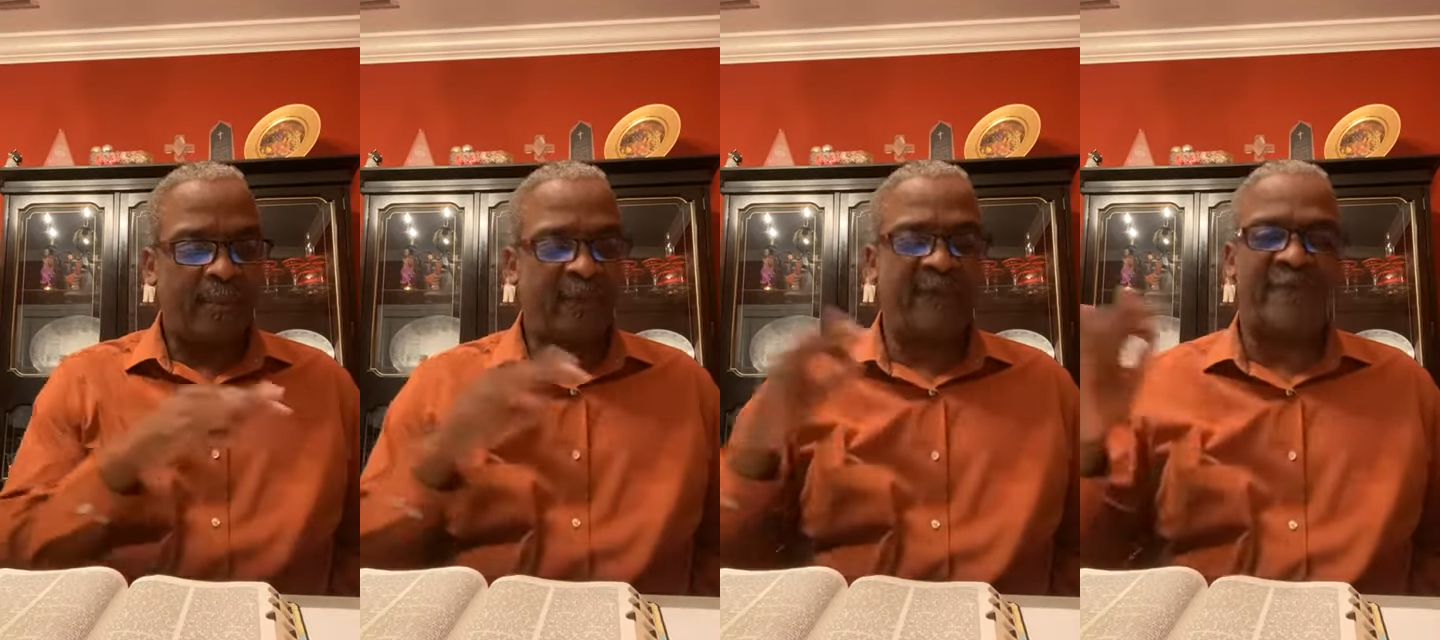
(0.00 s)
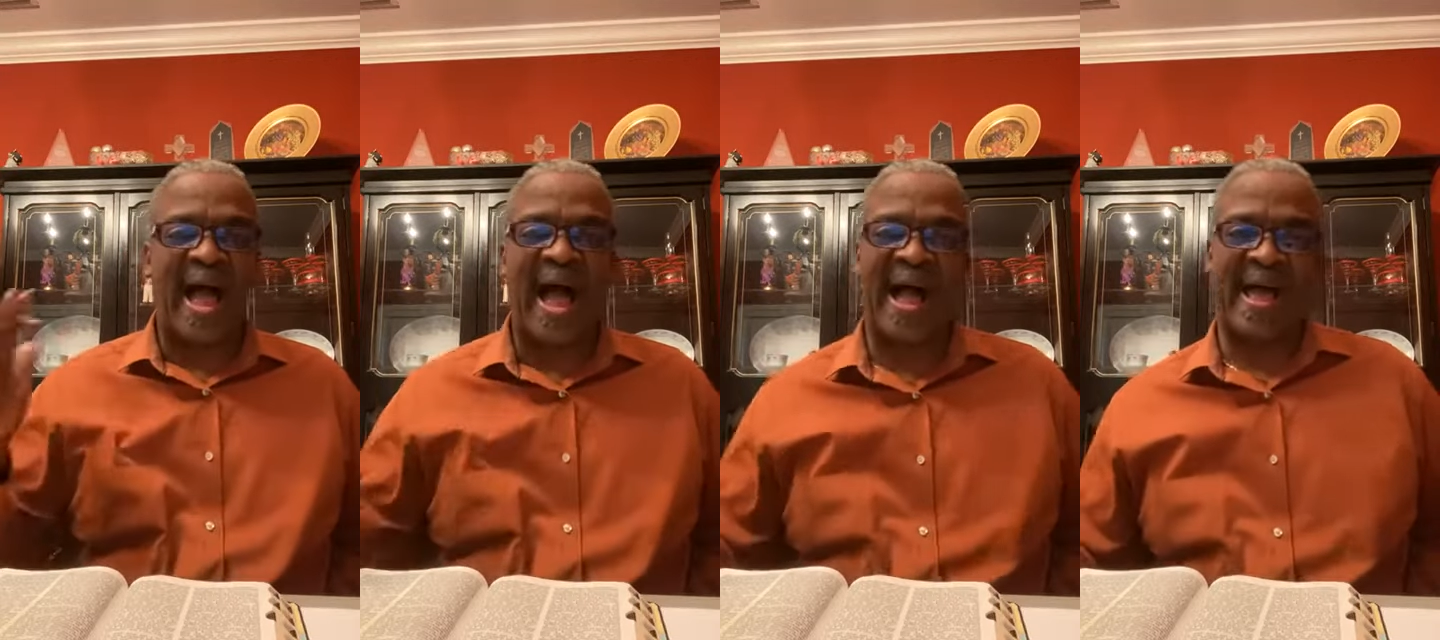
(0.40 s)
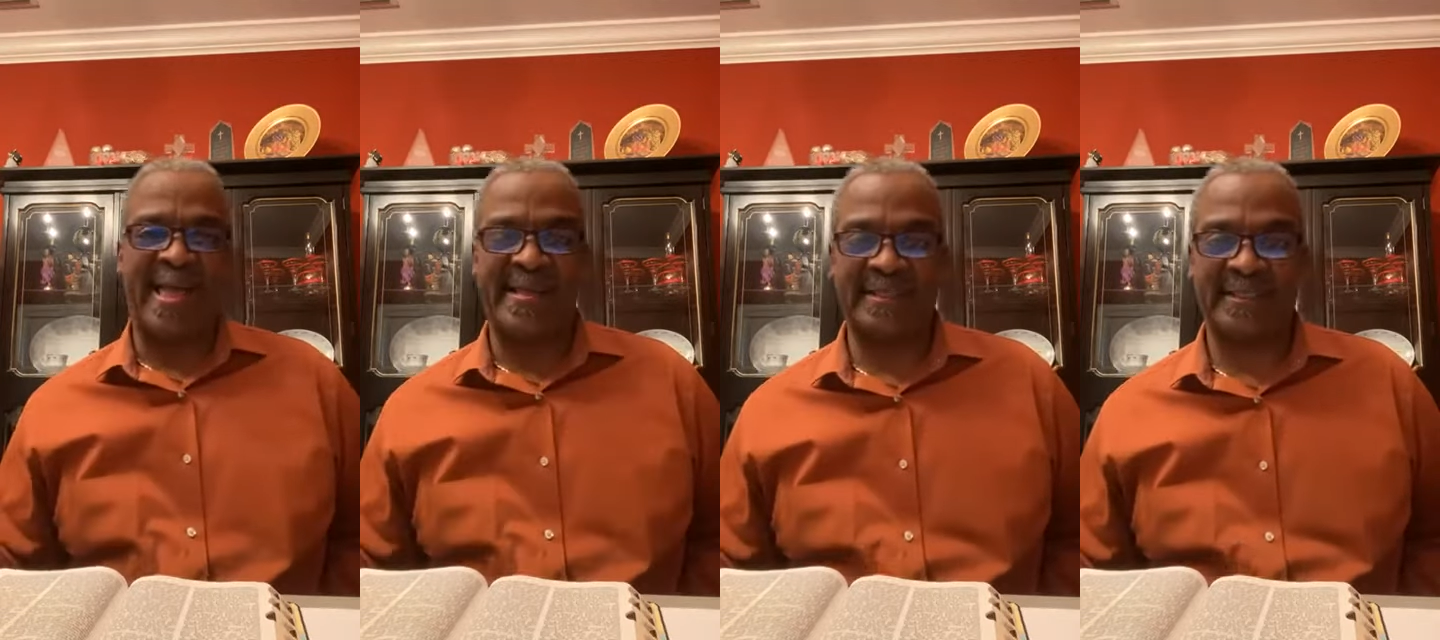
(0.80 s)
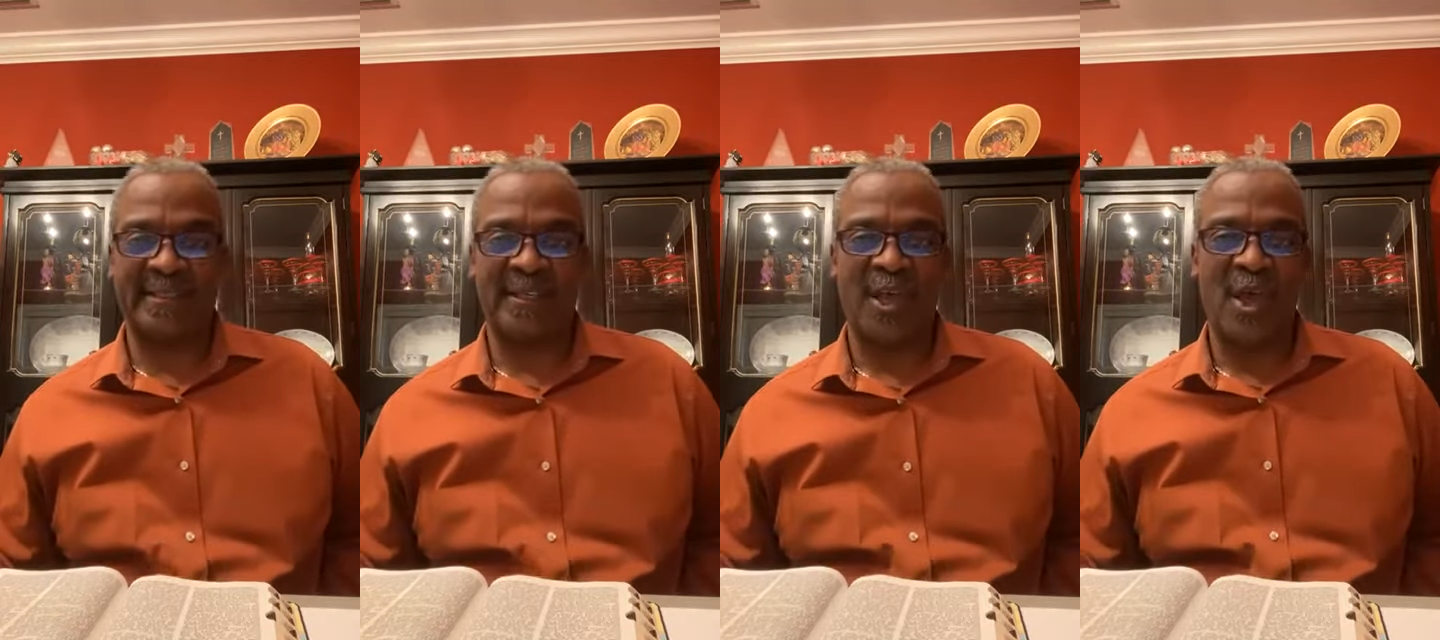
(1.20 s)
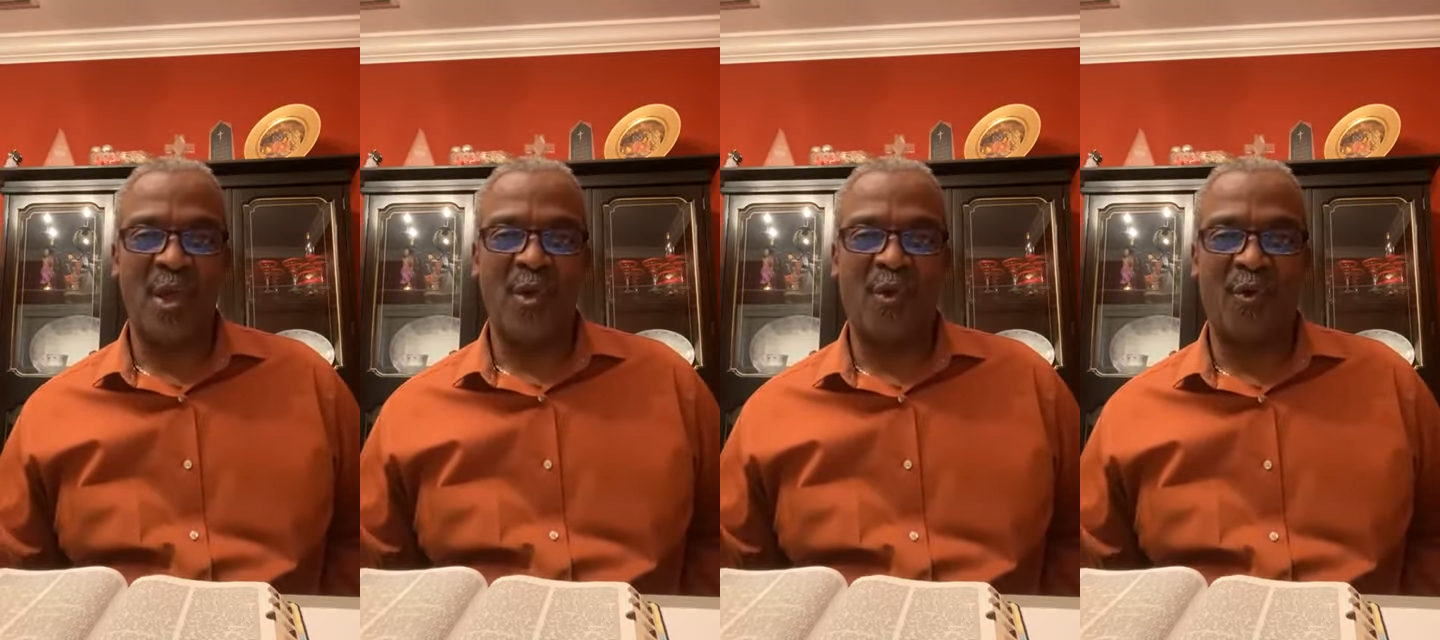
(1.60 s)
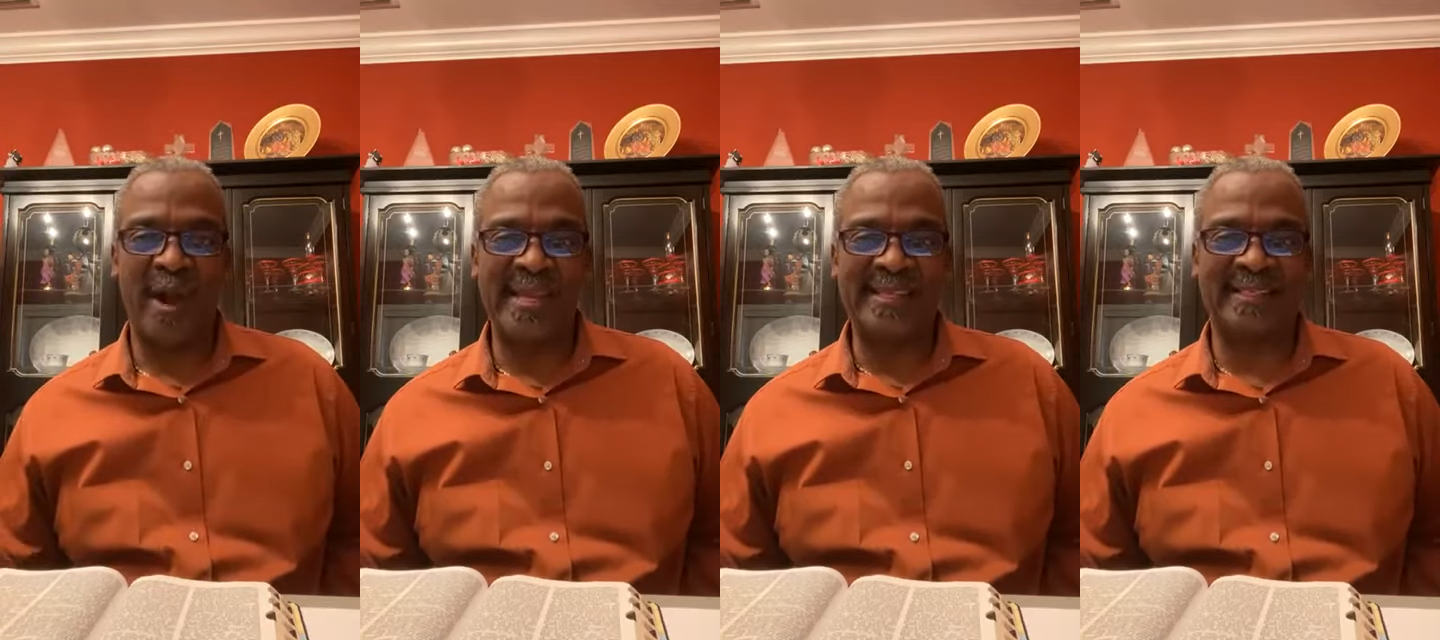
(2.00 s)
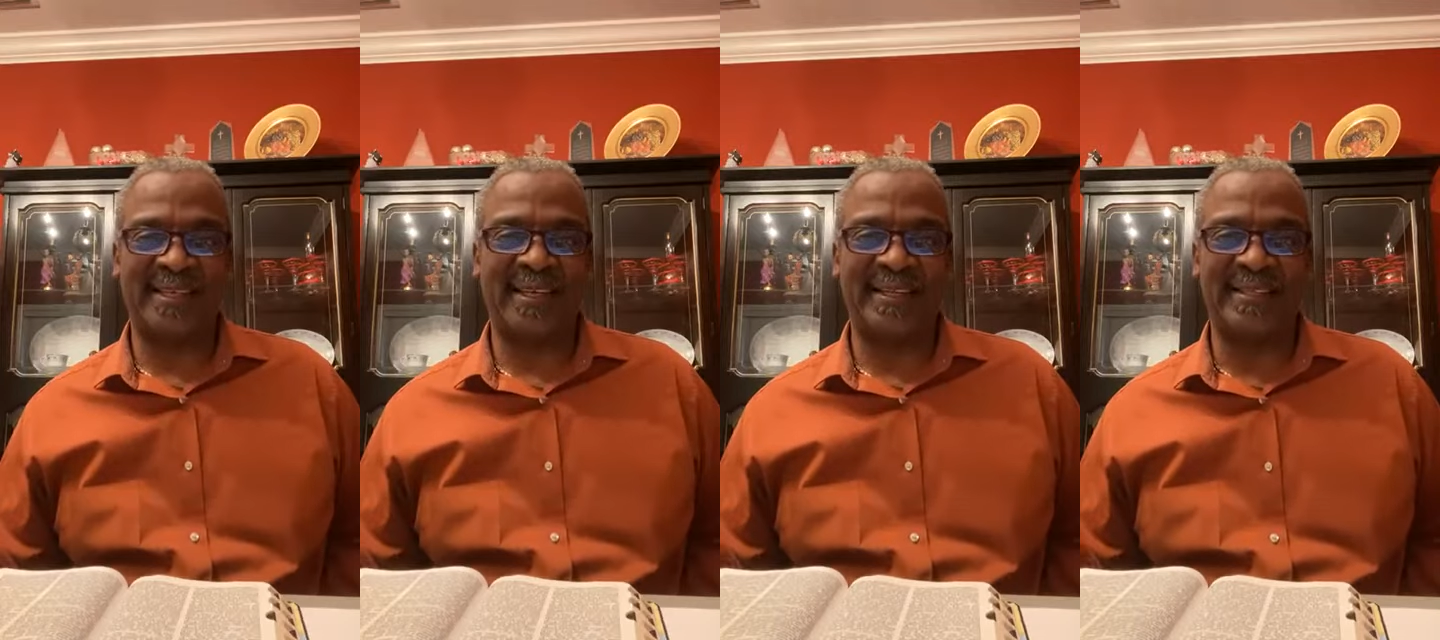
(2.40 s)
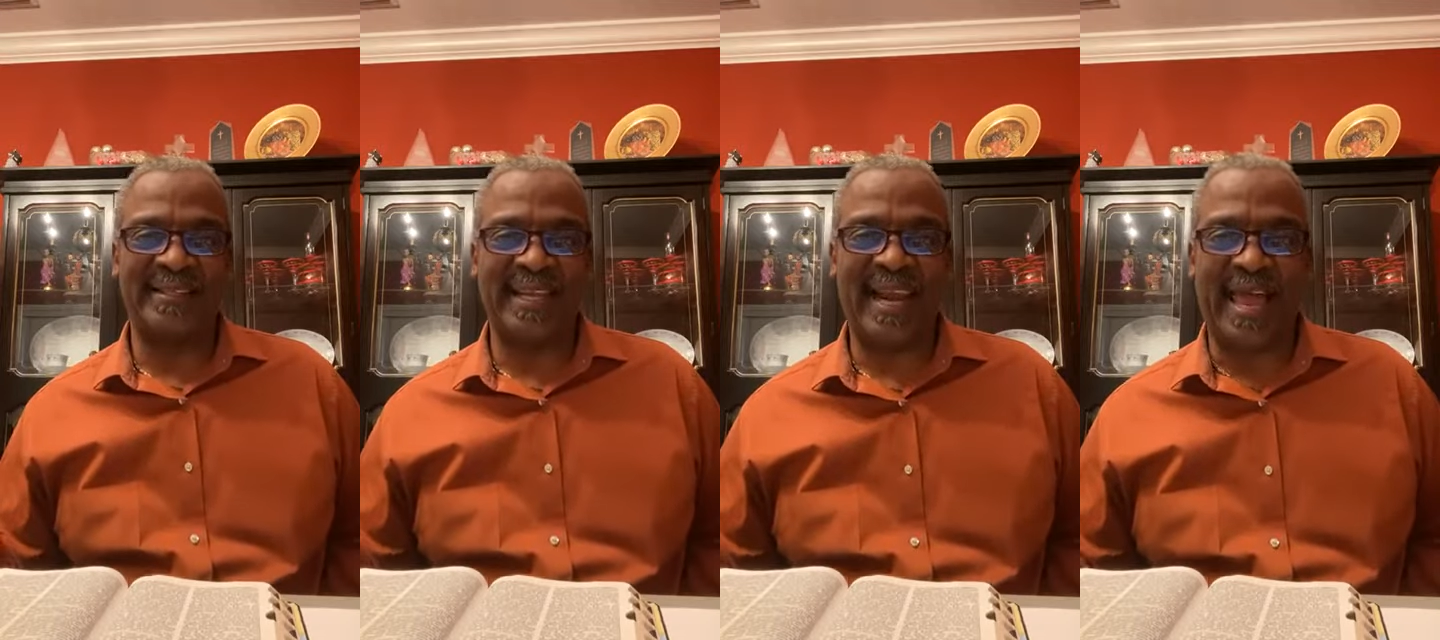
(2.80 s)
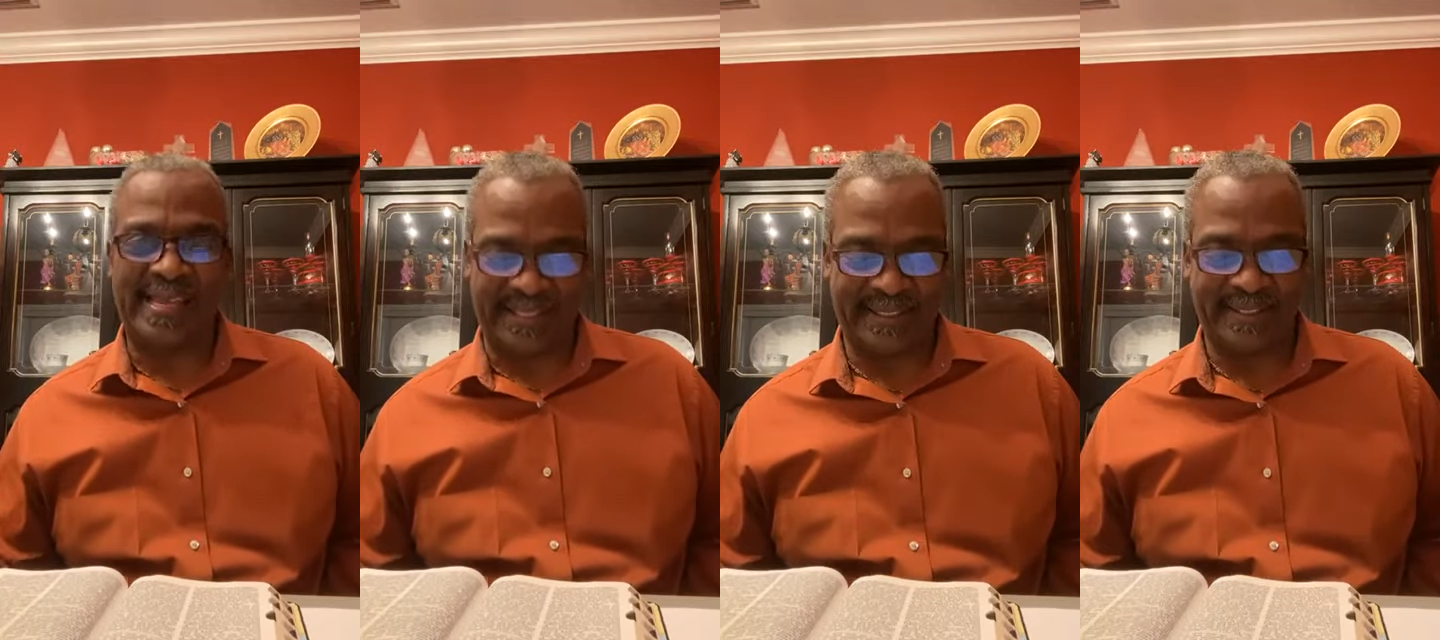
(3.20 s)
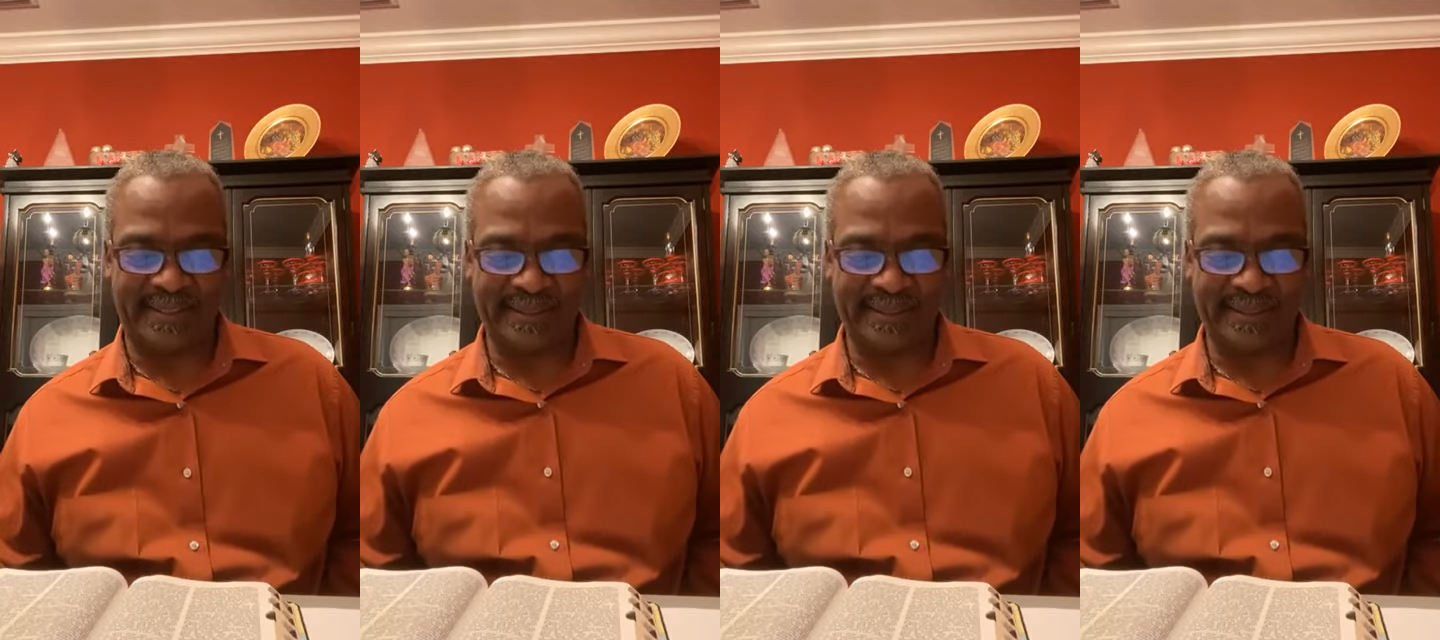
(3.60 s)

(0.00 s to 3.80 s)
provide great delight.